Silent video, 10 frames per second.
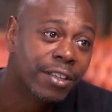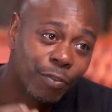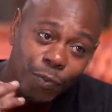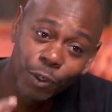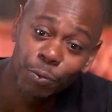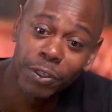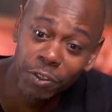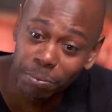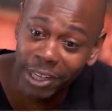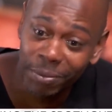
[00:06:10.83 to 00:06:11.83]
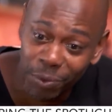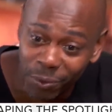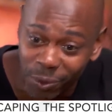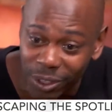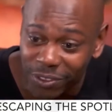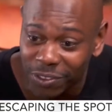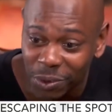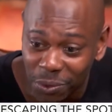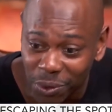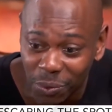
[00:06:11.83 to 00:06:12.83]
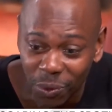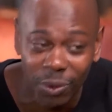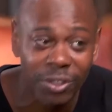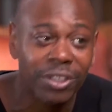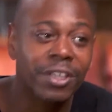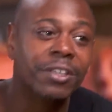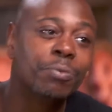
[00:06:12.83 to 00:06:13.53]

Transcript: The first place the baboon runs to is water.